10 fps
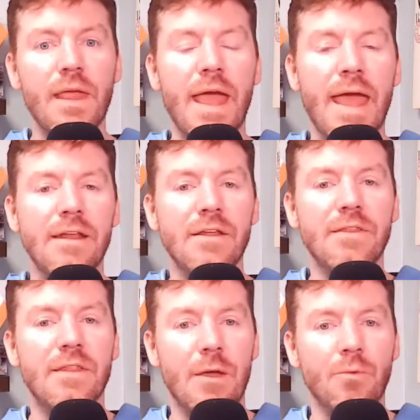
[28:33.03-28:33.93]
and
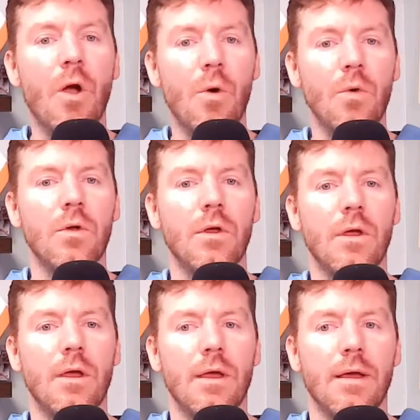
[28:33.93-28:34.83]
they wrote,
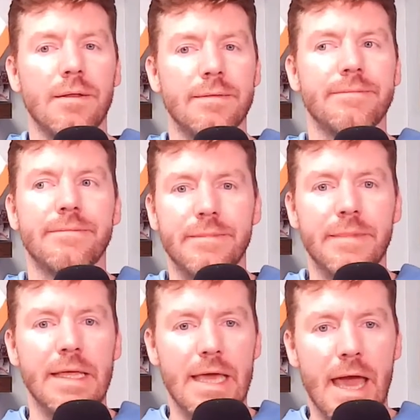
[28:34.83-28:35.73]

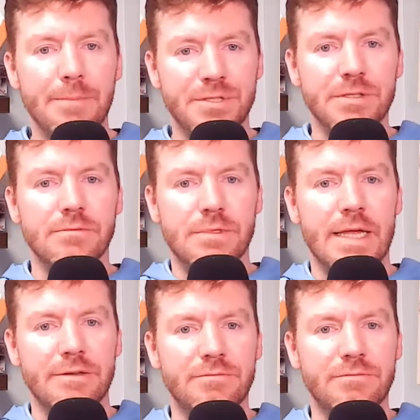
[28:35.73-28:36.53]
the caption said,